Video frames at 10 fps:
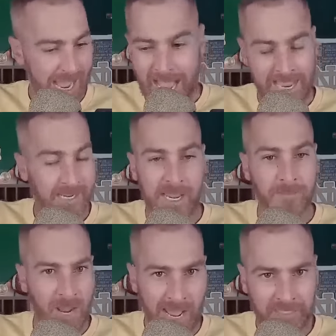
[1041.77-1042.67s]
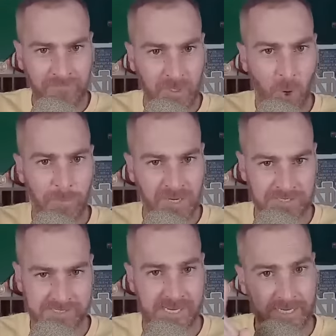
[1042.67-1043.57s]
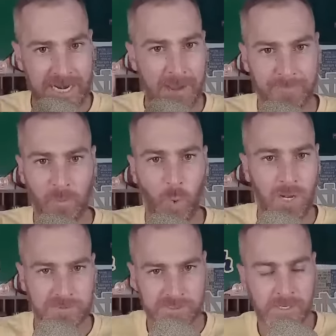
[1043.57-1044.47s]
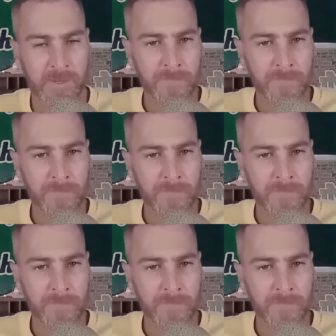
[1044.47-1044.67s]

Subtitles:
I am not even open to seeing it happen once.